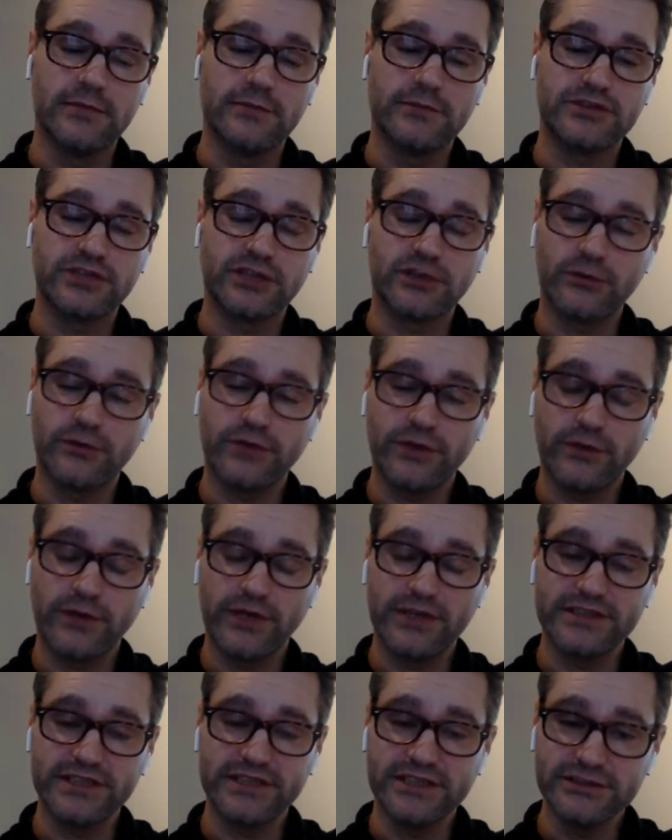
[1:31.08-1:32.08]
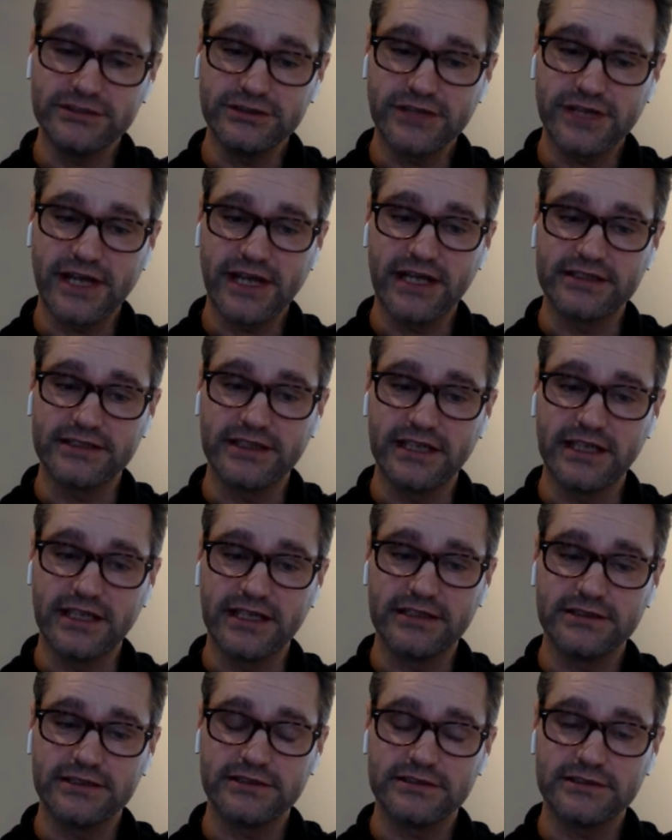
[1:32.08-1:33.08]
So we went into that
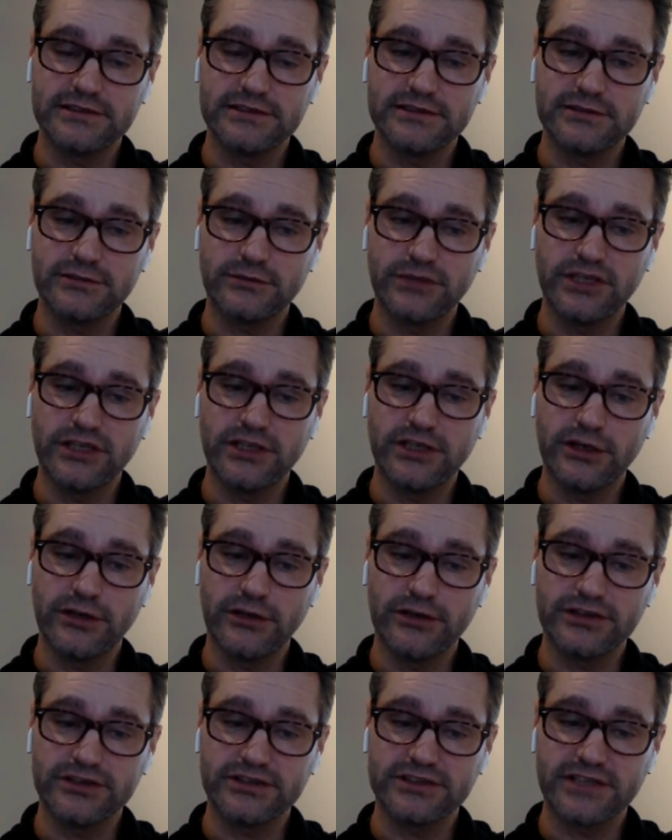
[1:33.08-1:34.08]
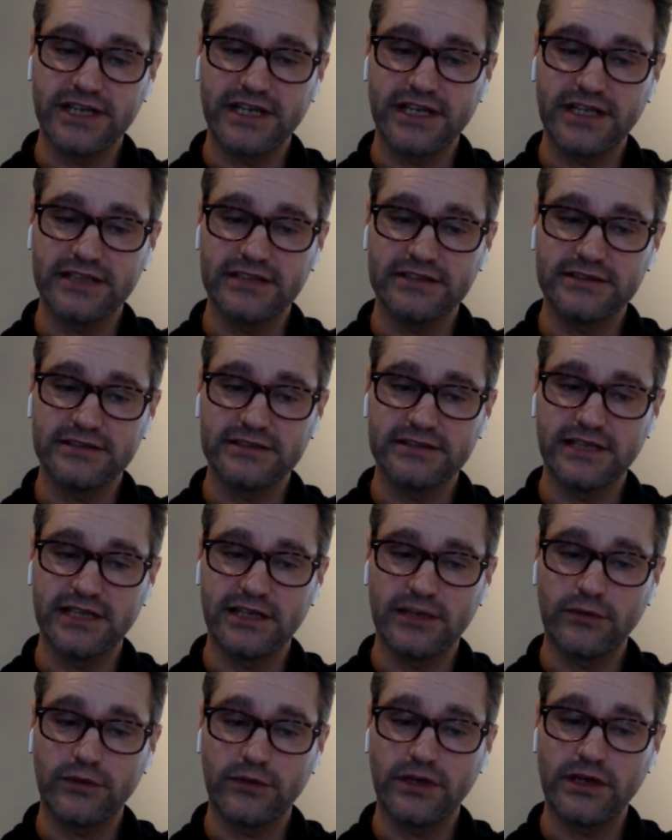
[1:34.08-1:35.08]
and we noticed that
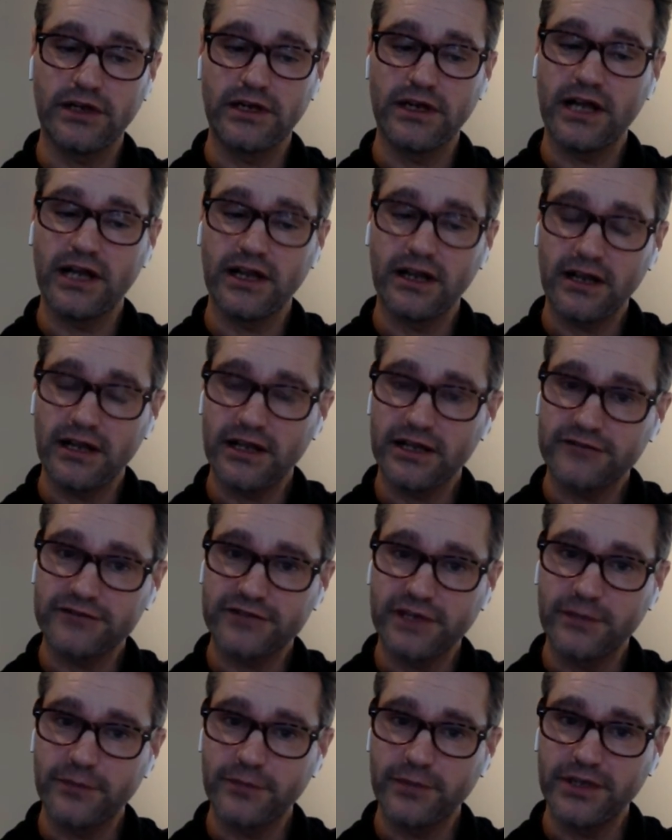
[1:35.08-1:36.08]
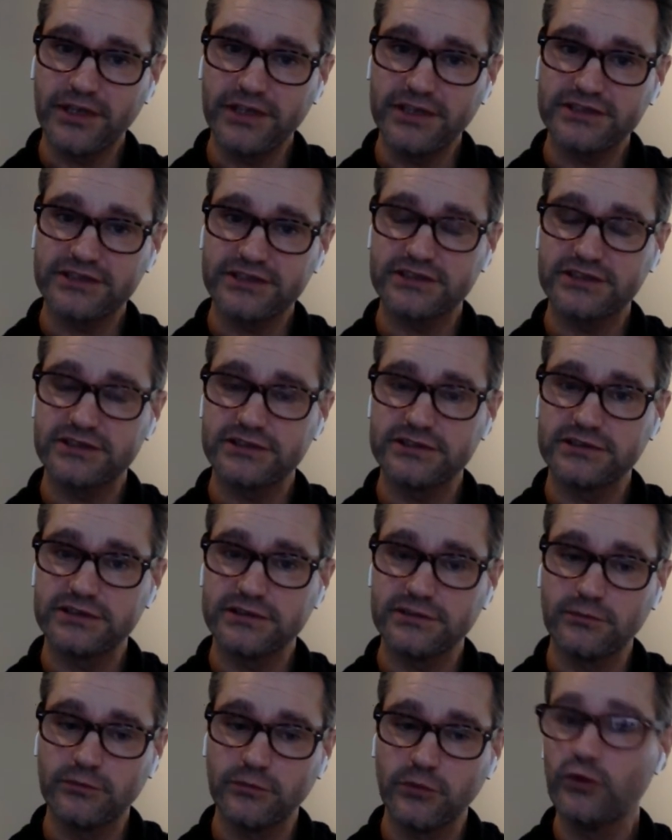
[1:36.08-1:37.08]
there were not a lot of companies
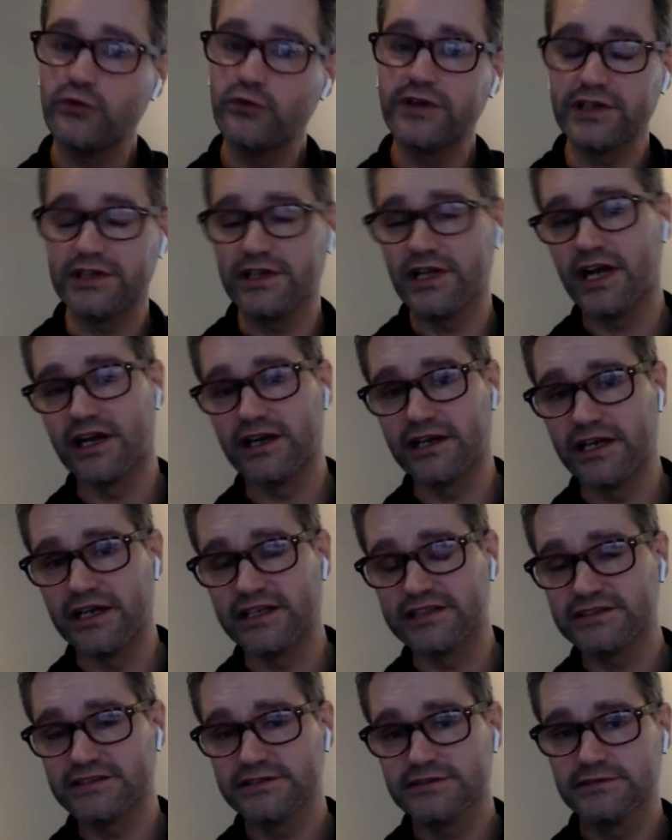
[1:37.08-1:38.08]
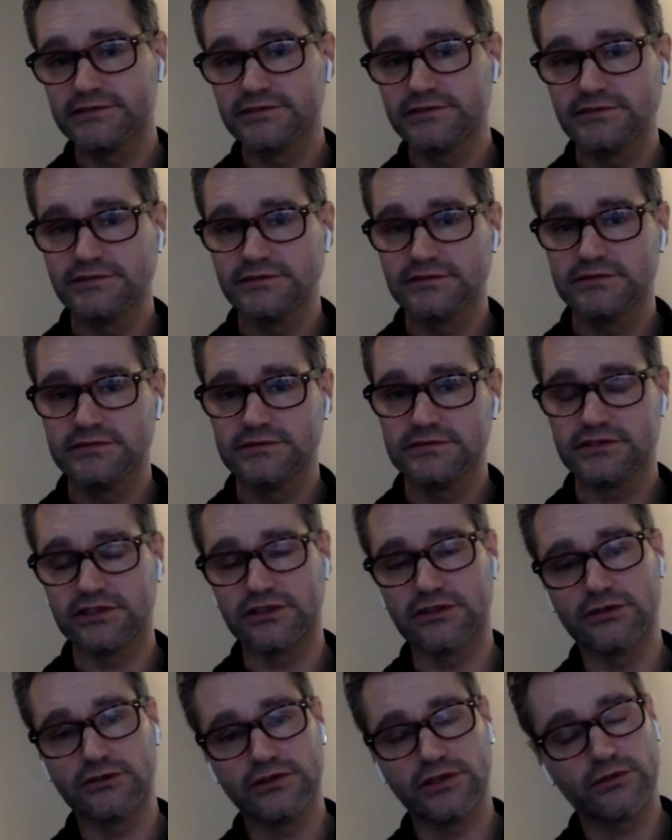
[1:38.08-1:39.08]
moving there yet.
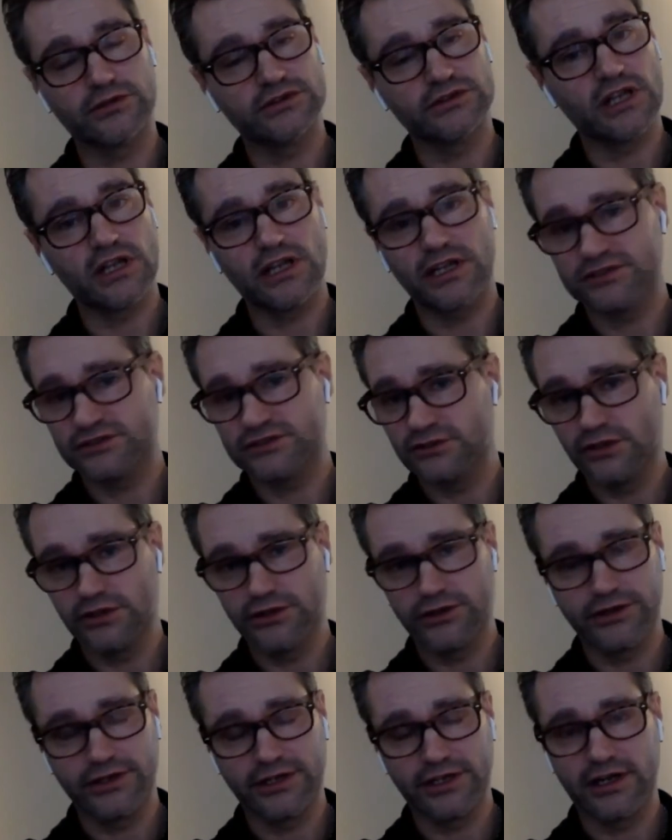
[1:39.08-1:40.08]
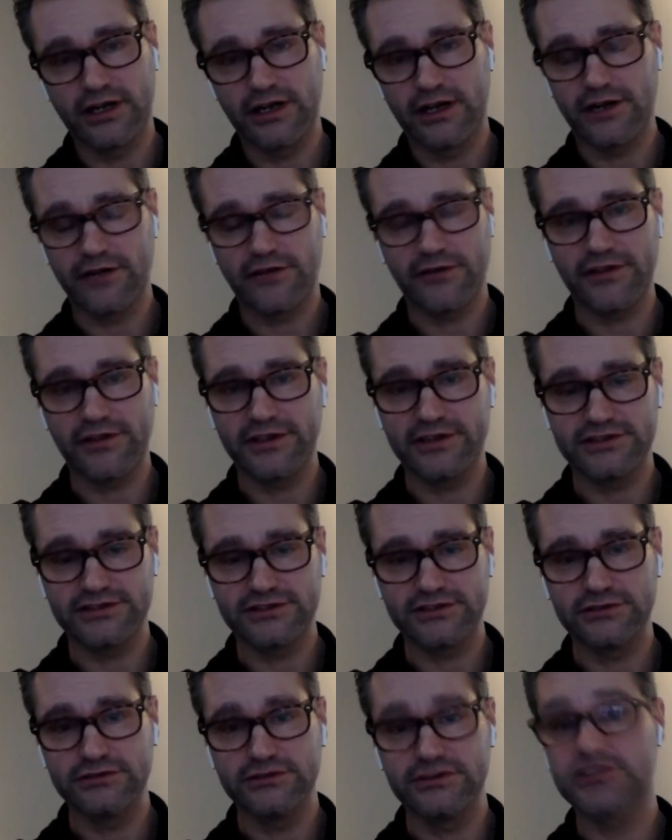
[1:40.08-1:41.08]
So there was a lot to learn and a lot of things
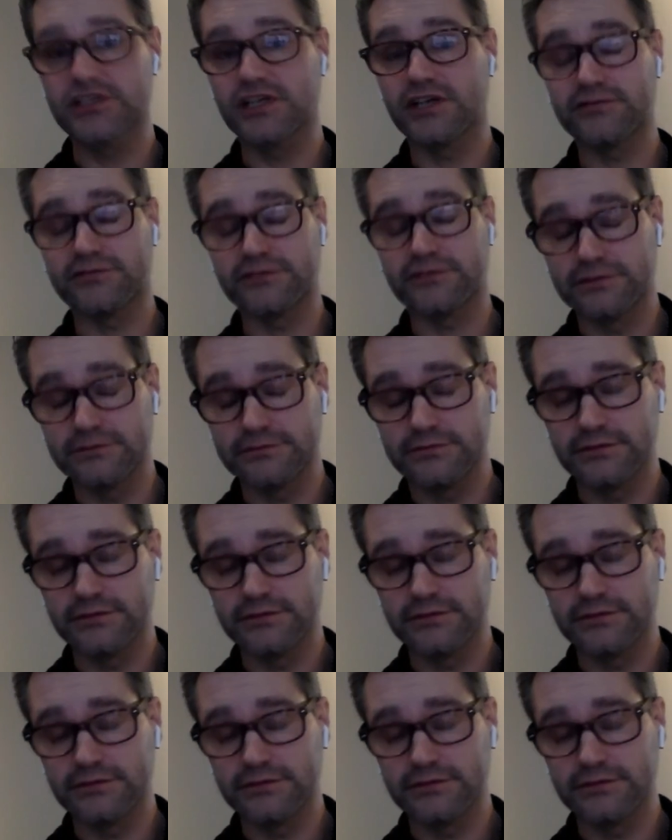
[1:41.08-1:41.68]
to discover.